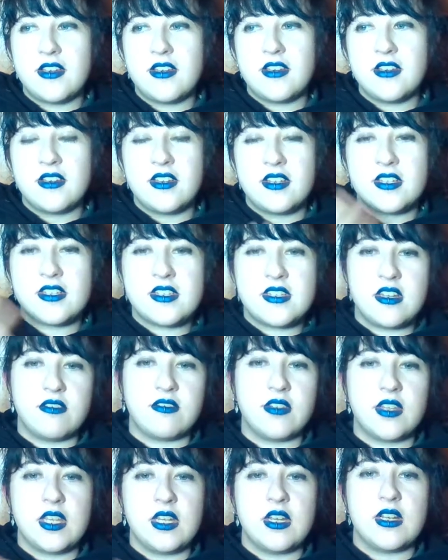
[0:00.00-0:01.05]
like,
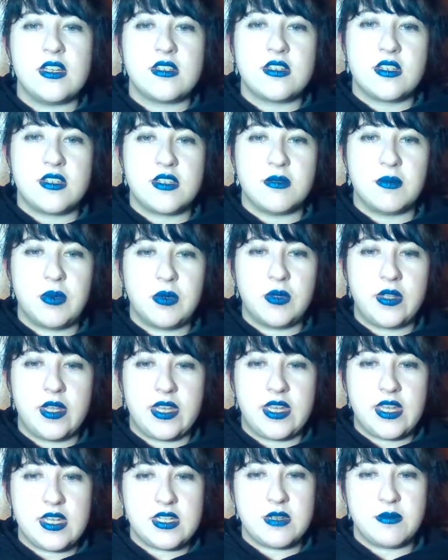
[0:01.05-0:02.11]
it's definitely nice to
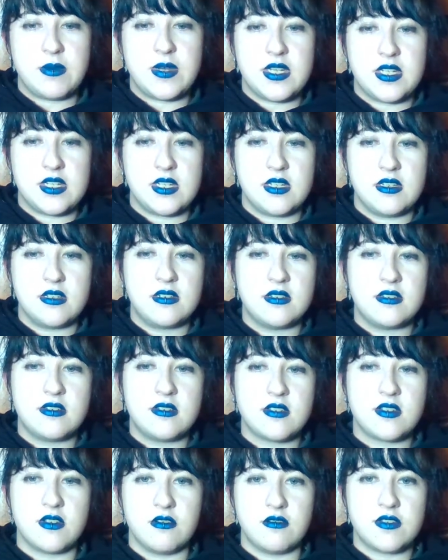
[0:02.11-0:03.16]
support like
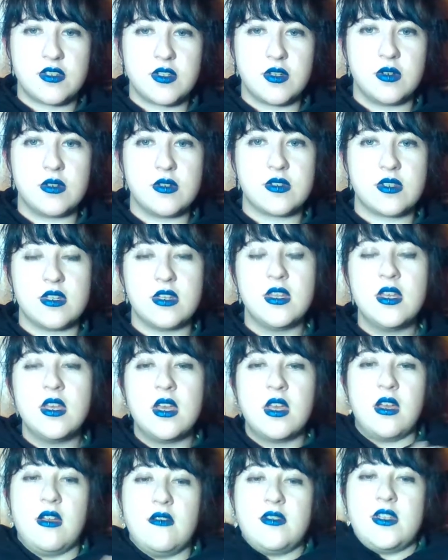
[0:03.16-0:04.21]
independent sort of stores,
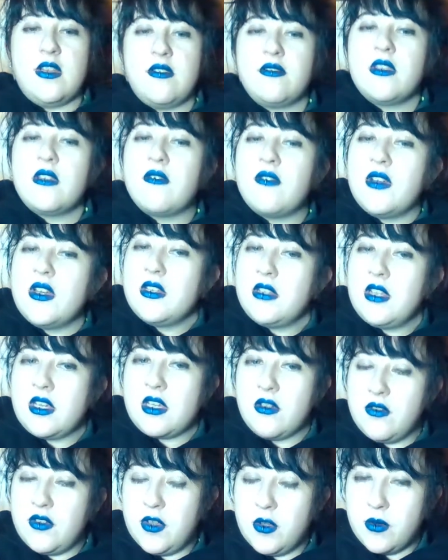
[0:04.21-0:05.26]
and I've definitely
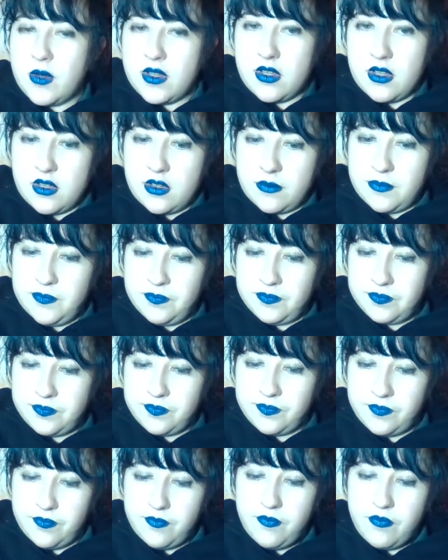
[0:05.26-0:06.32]
found like a few other
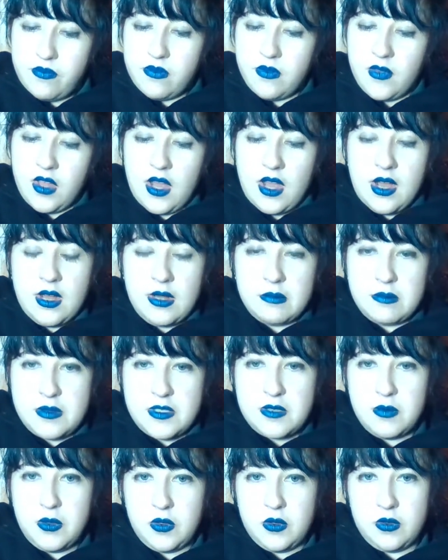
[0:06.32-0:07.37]

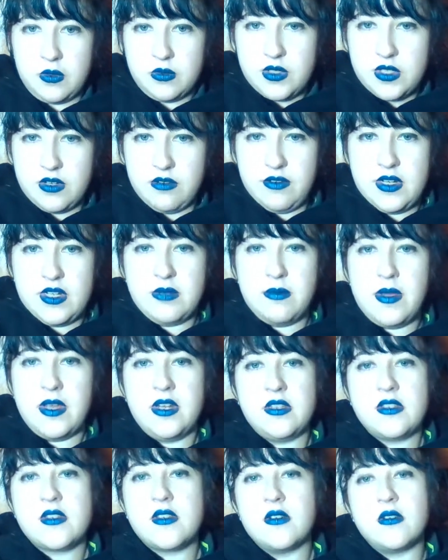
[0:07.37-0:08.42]
small sort of
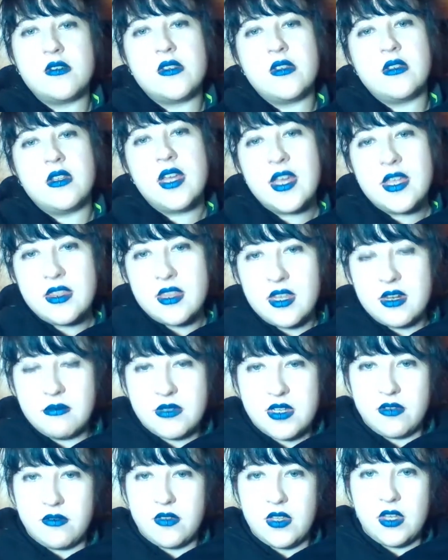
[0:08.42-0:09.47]
independent stores
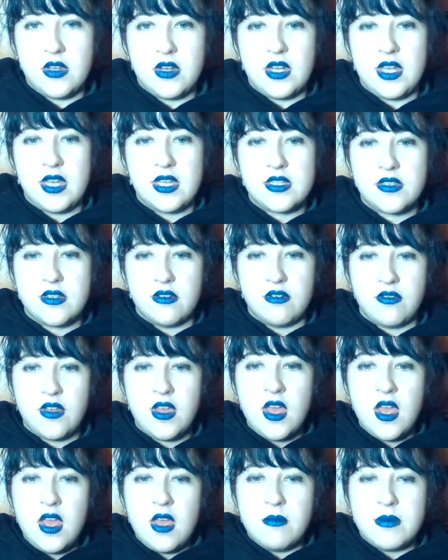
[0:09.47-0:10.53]
online that I'm definitely going to get
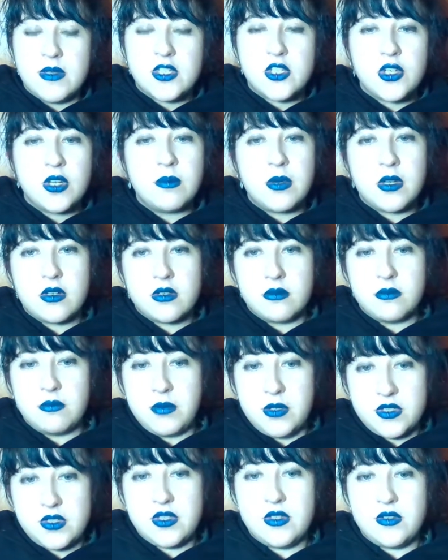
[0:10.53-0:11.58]
sort of mystery
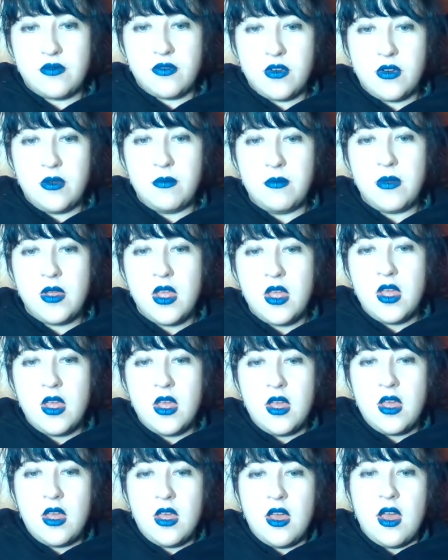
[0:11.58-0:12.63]
boxes from.